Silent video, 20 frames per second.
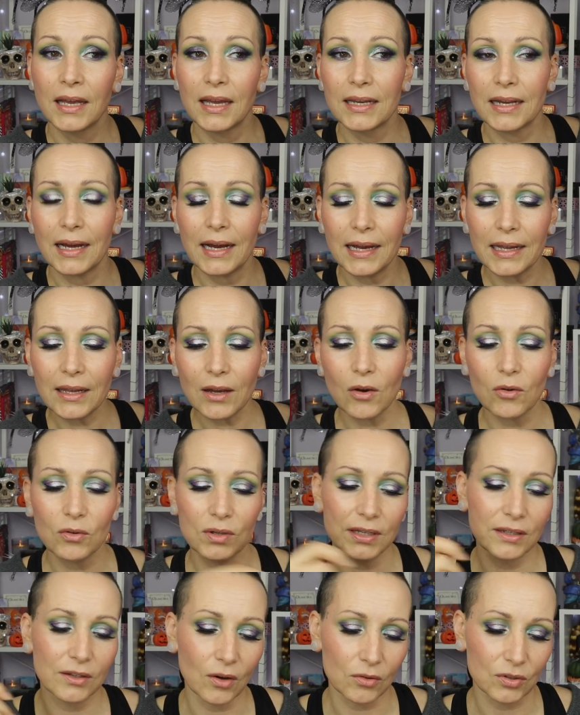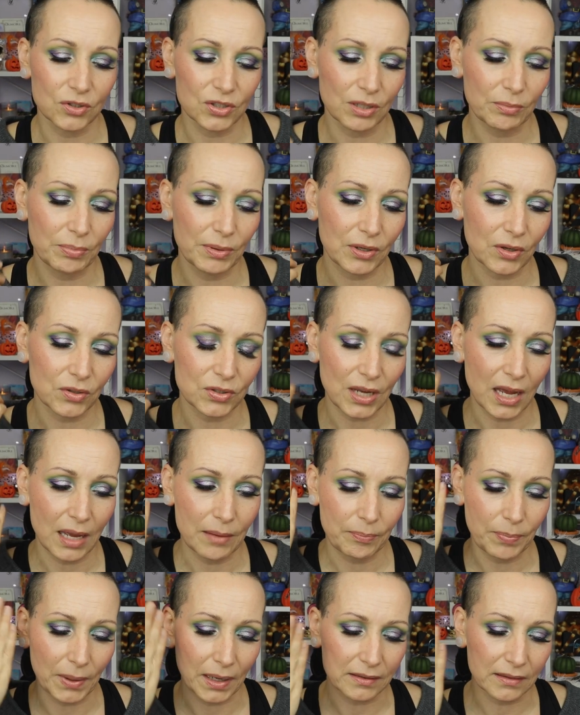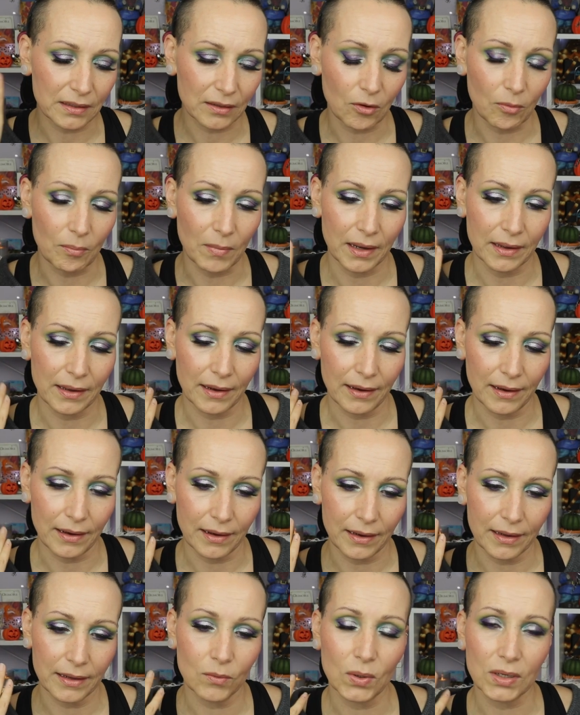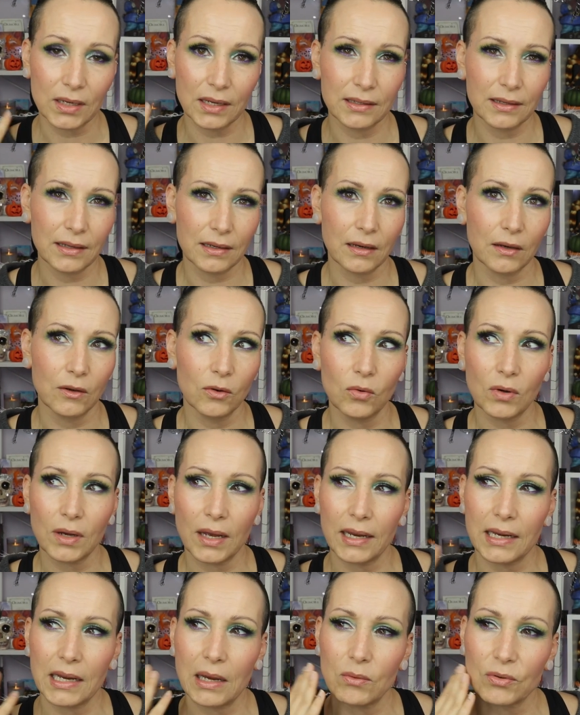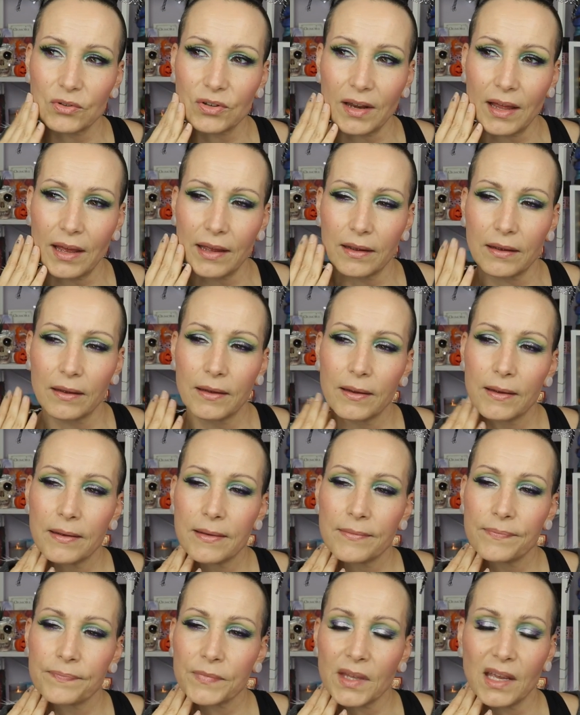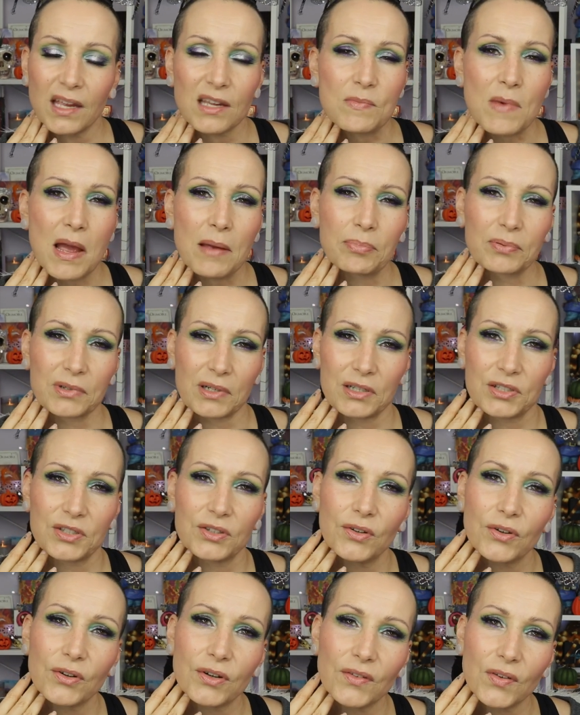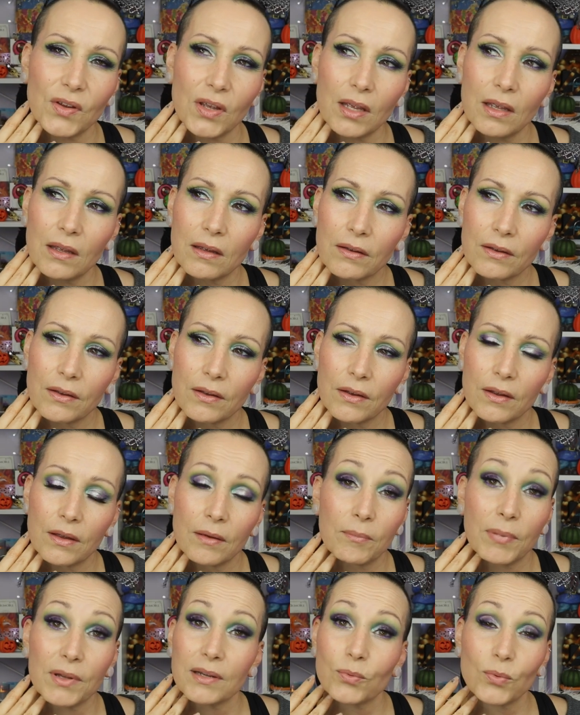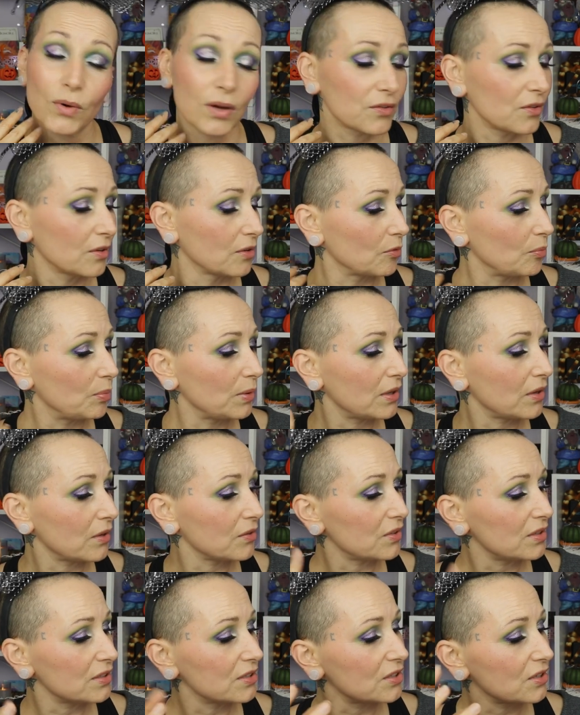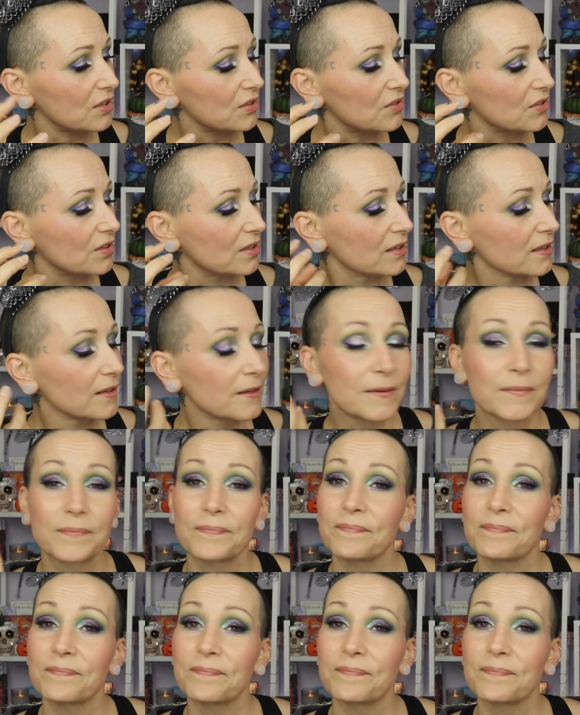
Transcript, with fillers: And I only noticed it because I packed it on my eye when I did a look and I was like, is my brush dirty? But it wasn't because it just,